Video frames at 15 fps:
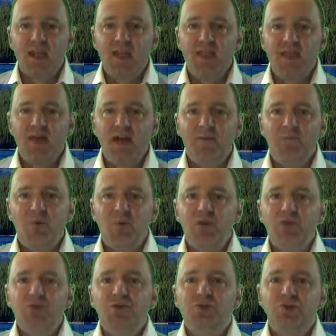And that
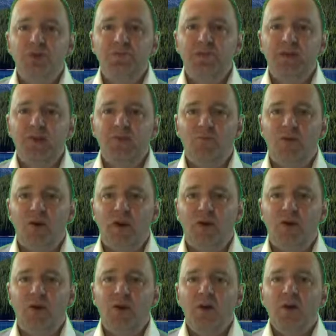really should be
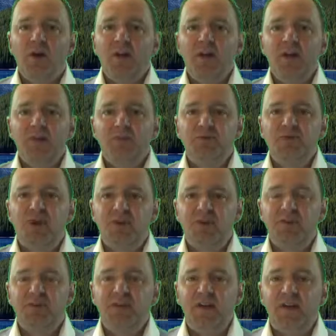where the
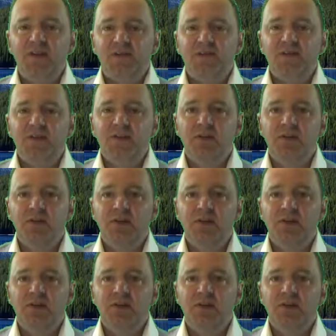objective is.